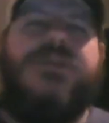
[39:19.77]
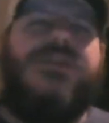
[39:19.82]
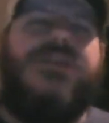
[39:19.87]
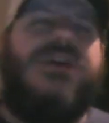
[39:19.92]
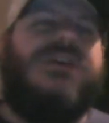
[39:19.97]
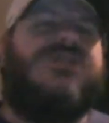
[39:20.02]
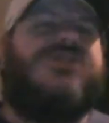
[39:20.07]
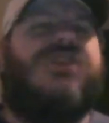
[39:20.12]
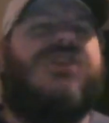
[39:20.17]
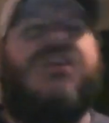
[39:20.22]

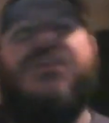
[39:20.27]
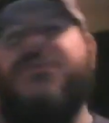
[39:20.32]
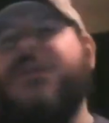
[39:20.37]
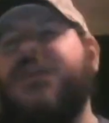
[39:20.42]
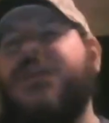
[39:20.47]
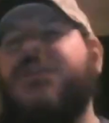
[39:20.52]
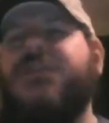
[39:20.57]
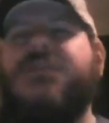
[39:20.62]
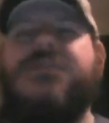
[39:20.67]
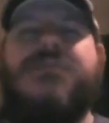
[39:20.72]
does. You know, in the
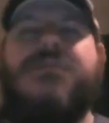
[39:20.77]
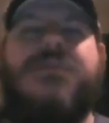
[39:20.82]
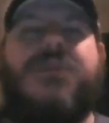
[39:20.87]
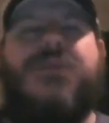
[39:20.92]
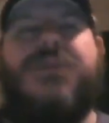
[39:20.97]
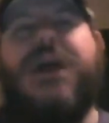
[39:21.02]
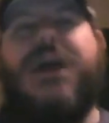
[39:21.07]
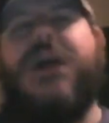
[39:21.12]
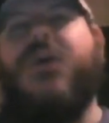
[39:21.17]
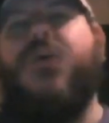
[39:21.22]
middle,
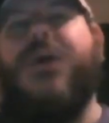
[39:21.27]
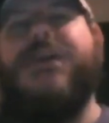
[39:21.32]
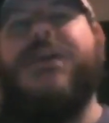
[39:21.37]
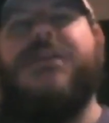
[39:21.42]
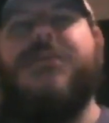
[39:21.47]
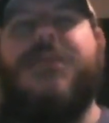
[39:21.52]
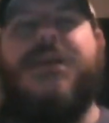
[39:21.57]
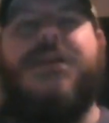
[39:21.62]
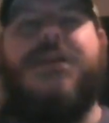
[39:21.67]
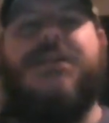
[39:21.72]
not quite the
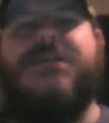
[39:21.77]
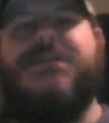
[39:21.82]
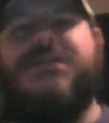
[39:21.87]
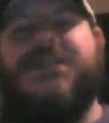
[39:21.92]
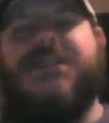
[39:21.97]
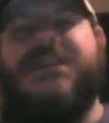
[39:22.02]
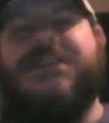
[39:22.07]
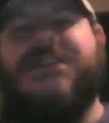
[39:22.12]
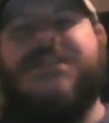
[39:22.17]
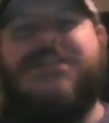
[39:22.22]
middle of the
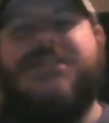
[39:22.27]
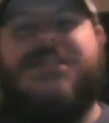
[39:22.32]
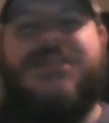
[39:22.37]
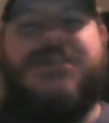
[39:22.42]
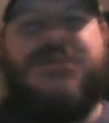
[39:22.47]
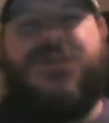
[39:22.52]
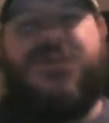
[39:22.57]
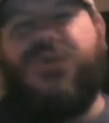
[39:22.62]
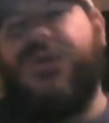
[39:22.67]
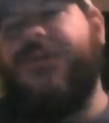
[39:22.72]
season,
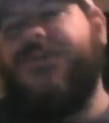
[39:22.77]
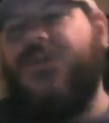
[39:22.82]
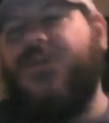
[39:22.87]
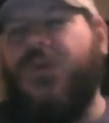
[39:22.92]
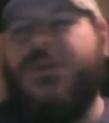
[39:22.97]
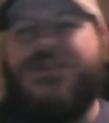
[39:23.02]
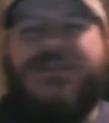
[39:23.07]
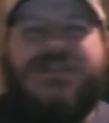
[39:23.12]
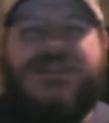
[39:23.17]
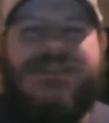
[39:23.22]

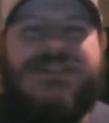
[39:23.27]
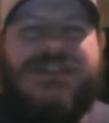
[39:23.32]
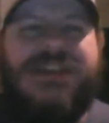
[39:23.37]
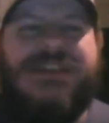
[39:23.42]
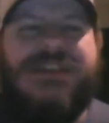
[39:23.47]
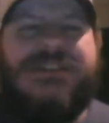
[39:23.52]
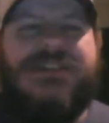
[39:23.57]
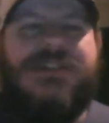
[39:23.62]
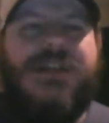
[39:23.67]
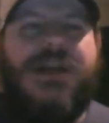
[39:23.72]
3/4 of the
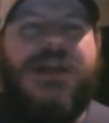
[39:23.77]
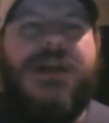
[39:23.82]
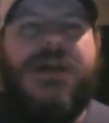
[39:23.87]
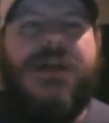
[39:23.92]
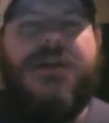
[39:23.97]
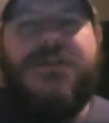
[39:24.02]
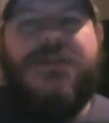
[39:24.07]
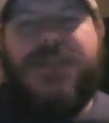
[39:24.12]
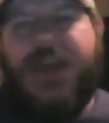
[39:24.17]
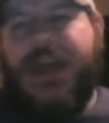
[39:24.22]
season,
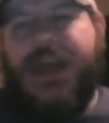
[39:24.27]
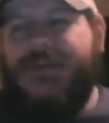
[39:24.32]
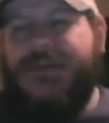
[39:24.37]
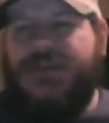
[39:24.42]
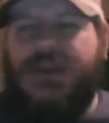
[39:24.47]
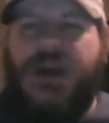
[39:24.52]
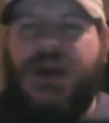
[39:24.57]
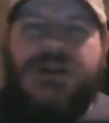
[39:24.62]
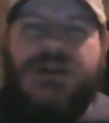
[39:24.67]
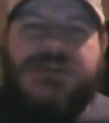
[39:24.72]
they have
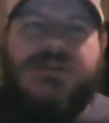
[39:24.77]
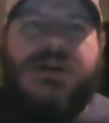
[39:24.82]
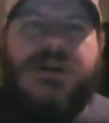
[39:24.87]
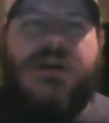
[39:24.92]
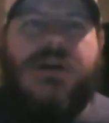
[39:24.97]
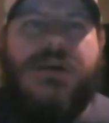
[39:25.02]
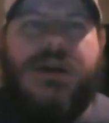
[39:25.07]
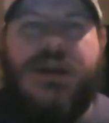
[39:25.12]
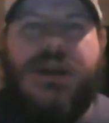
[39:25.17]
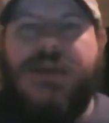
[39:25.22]
the All-Star
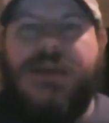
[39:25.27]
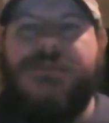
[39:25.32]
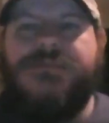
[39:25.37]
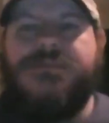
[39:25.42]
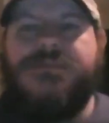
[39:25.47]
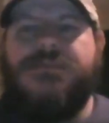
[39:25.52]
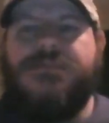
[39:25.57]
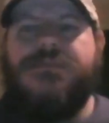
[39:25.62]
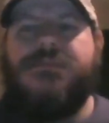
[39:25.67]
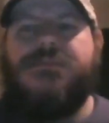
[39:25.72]
game.
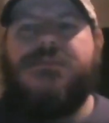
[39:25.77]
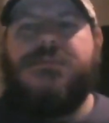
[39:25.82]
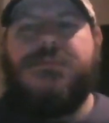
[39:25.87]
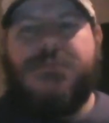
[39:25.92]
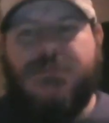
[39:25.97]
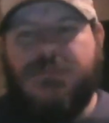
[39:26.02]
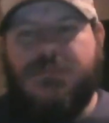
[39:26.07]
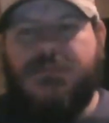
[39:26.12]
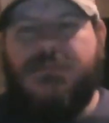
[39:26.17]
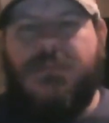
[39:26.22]

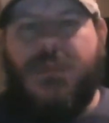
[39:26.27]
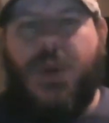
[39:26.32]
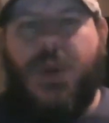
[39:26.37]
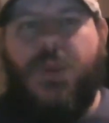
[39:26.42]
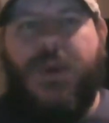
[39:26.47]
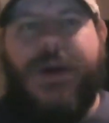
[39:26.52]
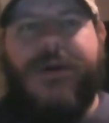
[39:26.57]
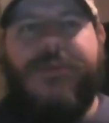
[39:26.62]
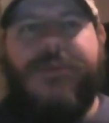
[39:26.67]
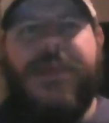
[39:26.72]

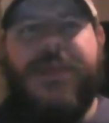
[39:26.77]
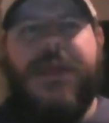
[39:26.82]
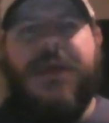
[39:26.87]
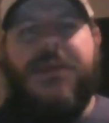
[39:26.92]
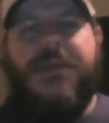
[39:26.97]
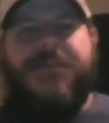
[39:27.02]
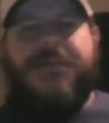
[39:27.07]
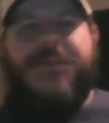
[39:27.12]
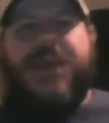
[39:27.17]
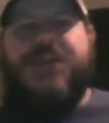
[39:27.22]
Well,
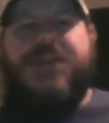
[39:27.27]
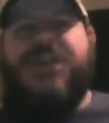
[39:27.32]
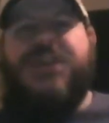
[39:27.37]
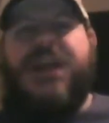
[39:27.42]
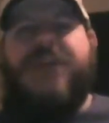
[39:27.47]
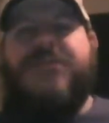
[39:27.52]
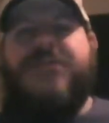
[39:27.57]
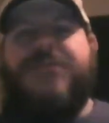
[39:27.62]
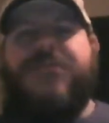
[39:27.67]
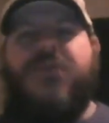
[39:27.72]
they should
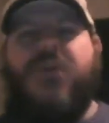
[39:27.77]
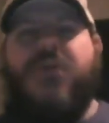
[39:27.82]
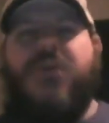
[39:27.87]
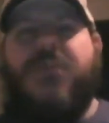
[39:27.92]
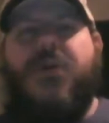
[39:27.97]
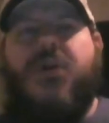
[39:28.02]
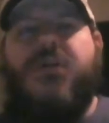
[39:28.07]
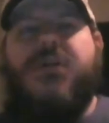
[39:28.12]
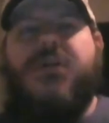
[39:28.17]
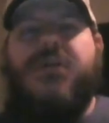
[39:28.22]
have the Pro
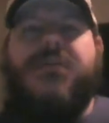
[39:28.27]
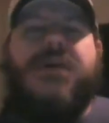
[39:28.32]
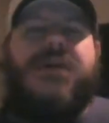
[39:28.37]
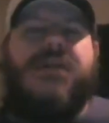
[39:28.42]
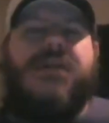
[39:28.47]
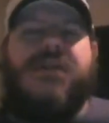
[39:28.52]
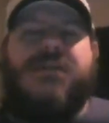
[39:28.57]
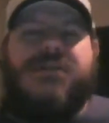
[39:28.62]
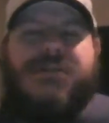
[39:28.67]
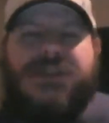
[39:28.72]
Bowl in the
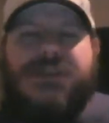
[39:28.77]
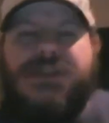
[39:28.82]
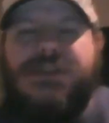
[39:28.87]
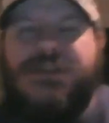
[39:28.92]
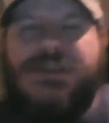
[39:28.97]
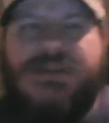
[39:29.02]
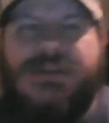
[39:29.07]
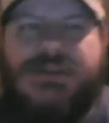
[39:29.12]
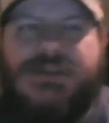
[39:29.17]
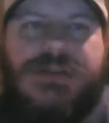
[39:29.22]
middle of the
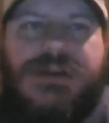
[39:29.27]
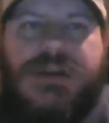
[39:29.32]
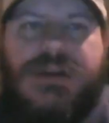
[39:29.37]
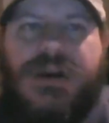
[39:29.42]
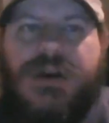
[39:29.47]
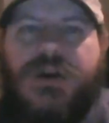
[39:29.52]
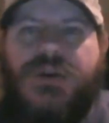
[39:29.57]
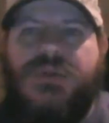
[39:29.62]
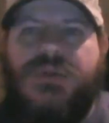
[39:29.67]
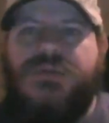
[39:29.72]
season. You
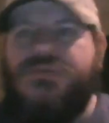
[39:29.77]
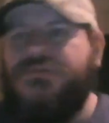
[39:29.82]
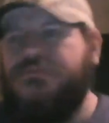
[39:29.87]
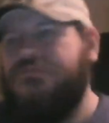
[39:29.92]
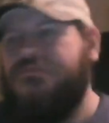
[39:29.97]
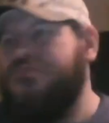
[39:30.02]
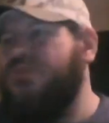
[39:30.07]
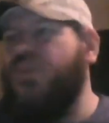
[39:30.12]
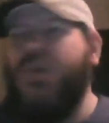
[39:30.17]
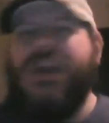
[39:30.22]
know,
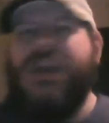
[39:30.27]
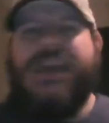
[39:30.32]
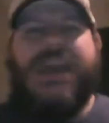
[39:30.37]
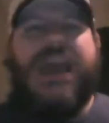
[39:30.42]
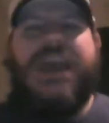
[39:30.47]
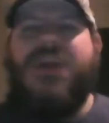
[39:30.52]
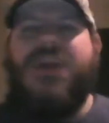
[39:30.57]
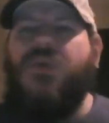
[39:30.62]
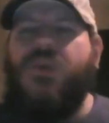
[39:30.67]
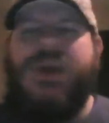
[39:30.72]
week
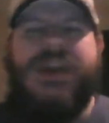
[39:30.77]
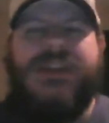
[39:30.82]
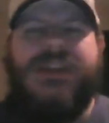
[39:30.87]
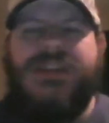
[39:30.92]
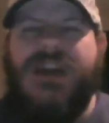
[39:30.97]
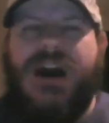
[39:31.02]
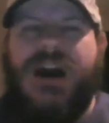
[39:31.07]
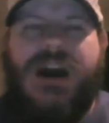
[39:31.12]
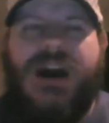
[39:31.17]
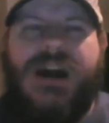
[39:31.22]
8, week
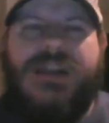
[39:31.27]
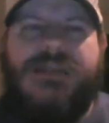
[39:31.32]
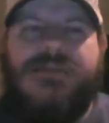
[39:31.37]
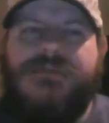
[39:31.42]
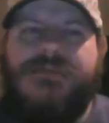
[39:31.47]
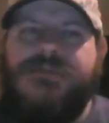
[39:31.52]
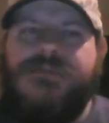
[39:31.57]
9.